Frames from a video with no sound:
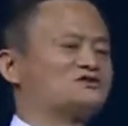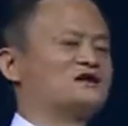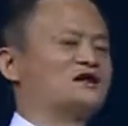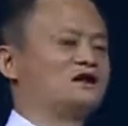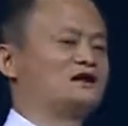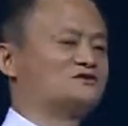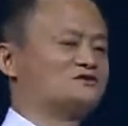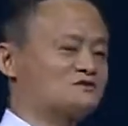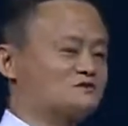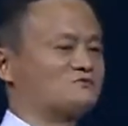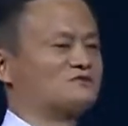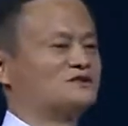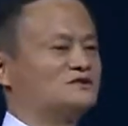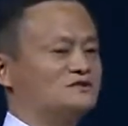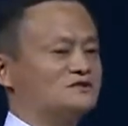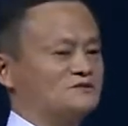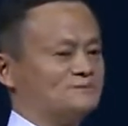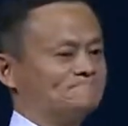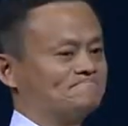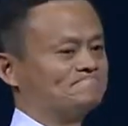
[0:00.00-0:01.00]
guy is
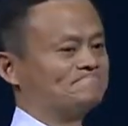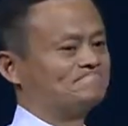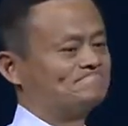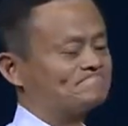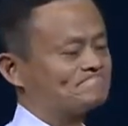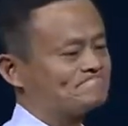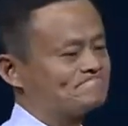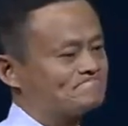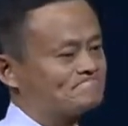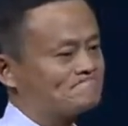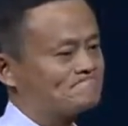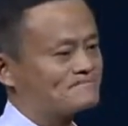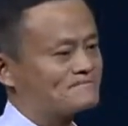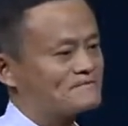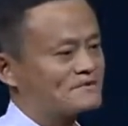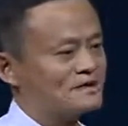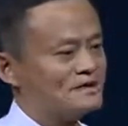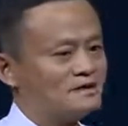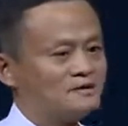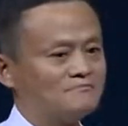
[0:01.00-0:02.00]
crazy.
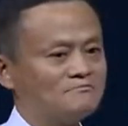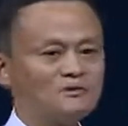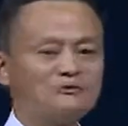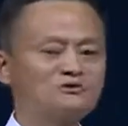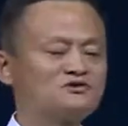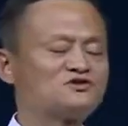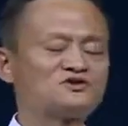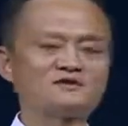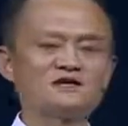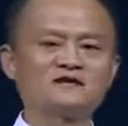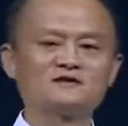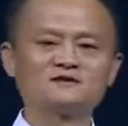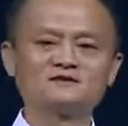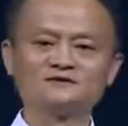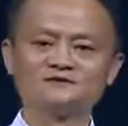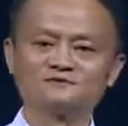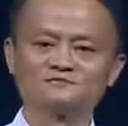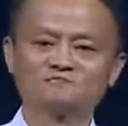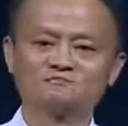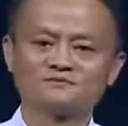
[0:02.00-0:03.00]
But we
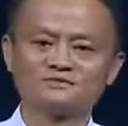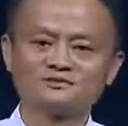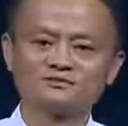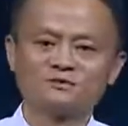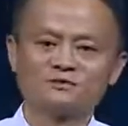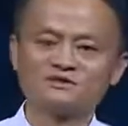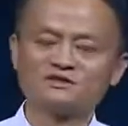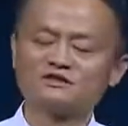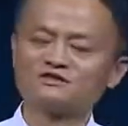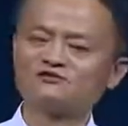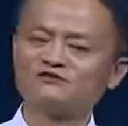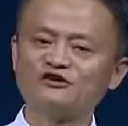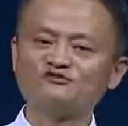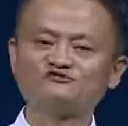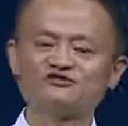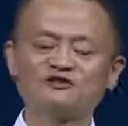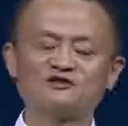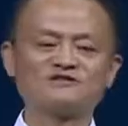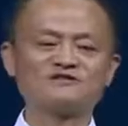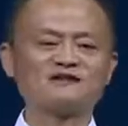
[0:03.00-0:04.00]
started with
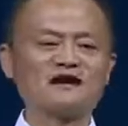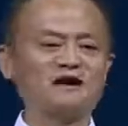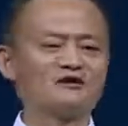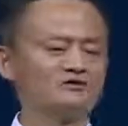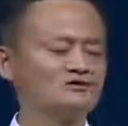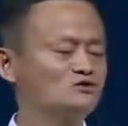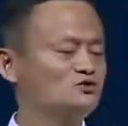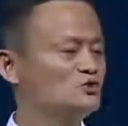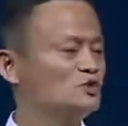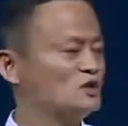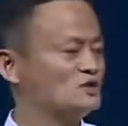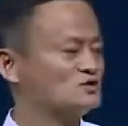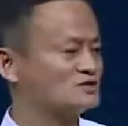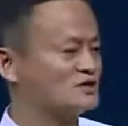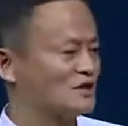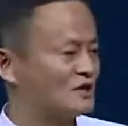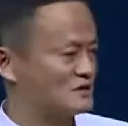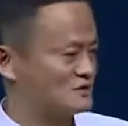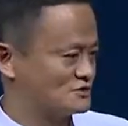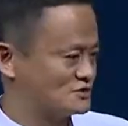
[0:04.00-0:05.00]
$50,000
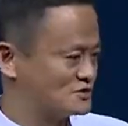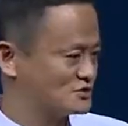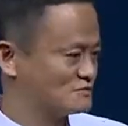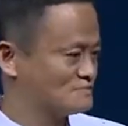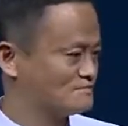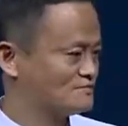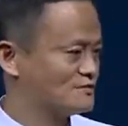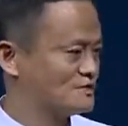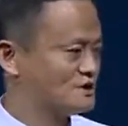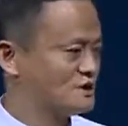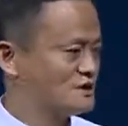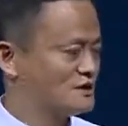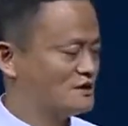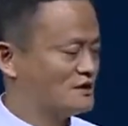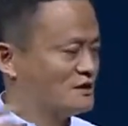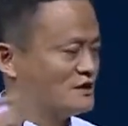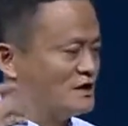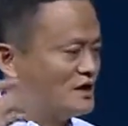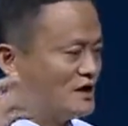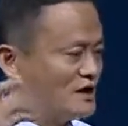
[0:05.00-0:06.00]
US.
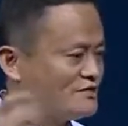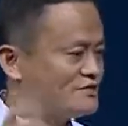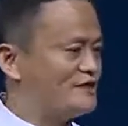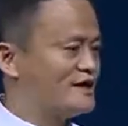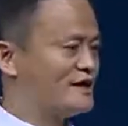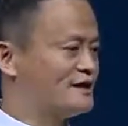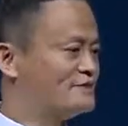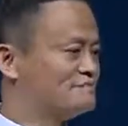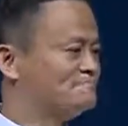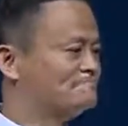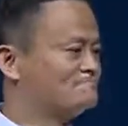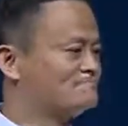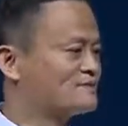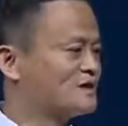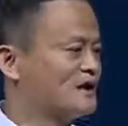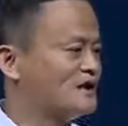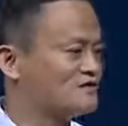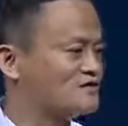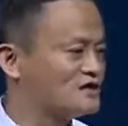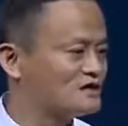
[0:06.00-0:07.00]
And then,
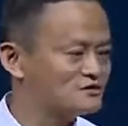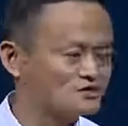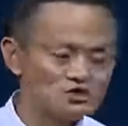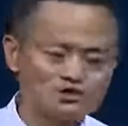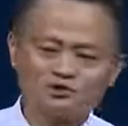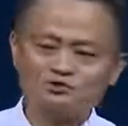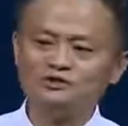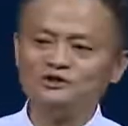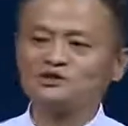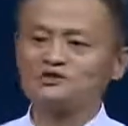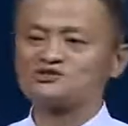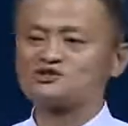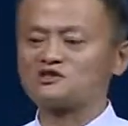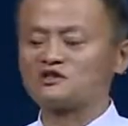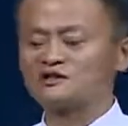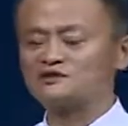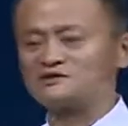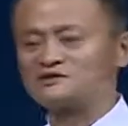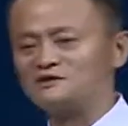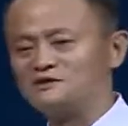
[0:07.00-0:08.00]
I think 2 years
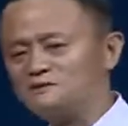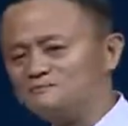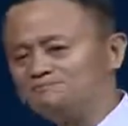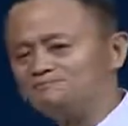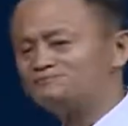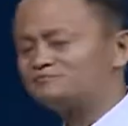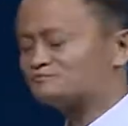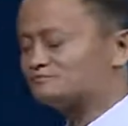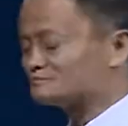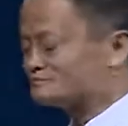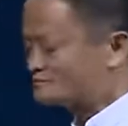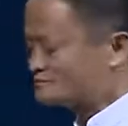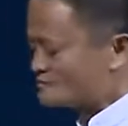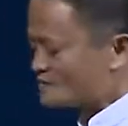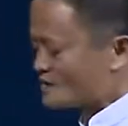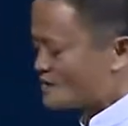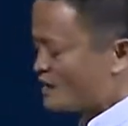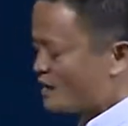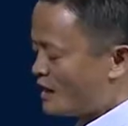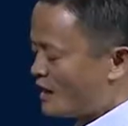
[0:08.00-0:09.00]
later,
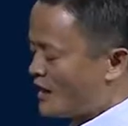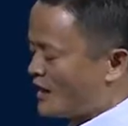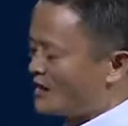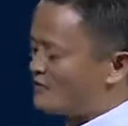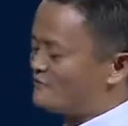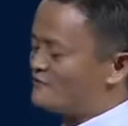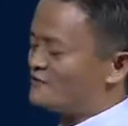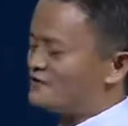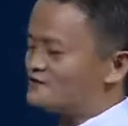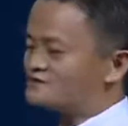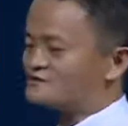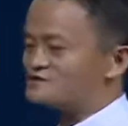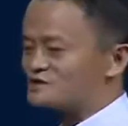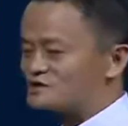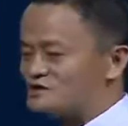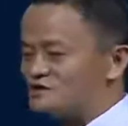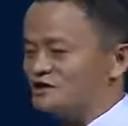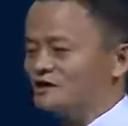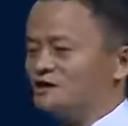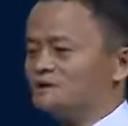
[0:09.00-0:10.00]
Harvard
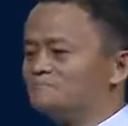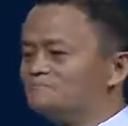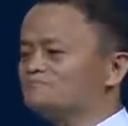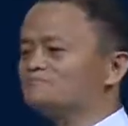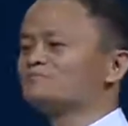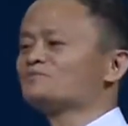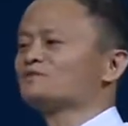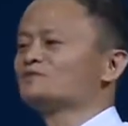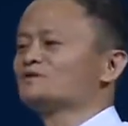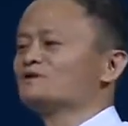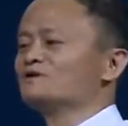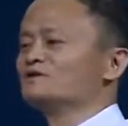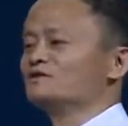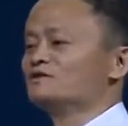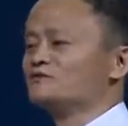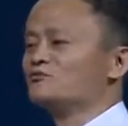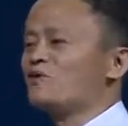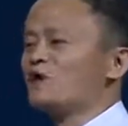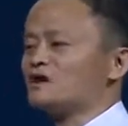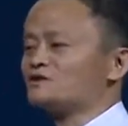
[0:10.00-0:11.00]
came.
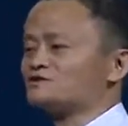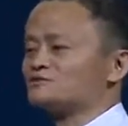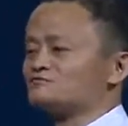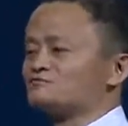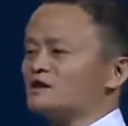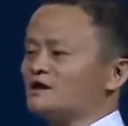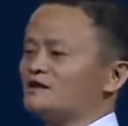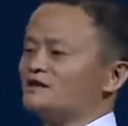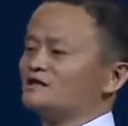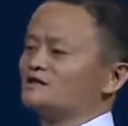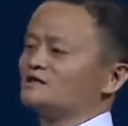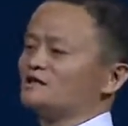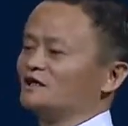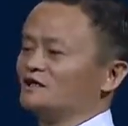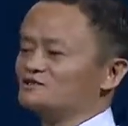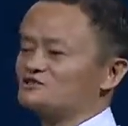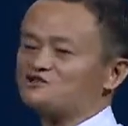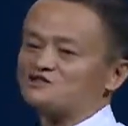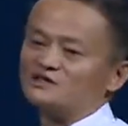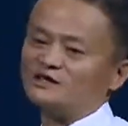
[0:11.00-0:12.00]
They want to write a
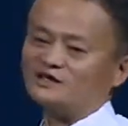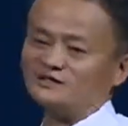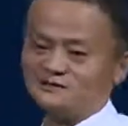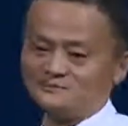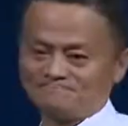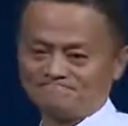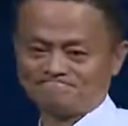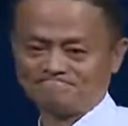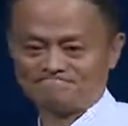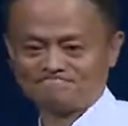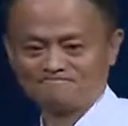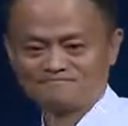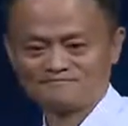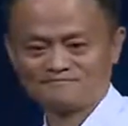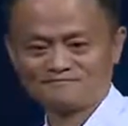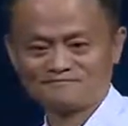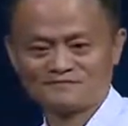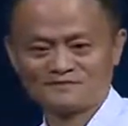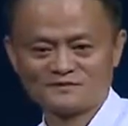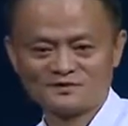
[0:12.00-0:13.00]
case study.
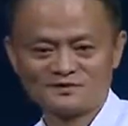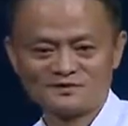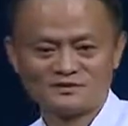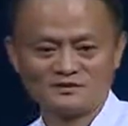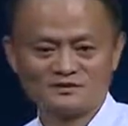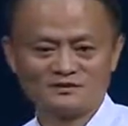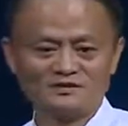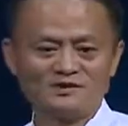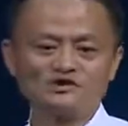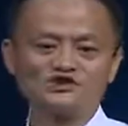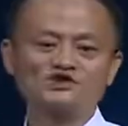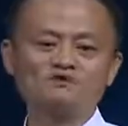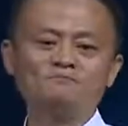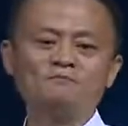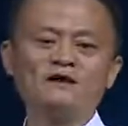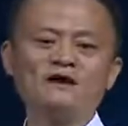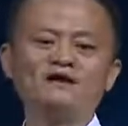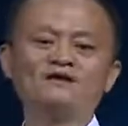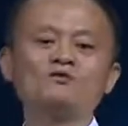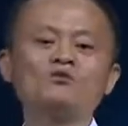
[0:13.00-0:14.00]
They
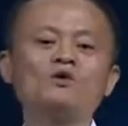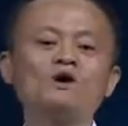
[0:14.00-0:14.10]
spent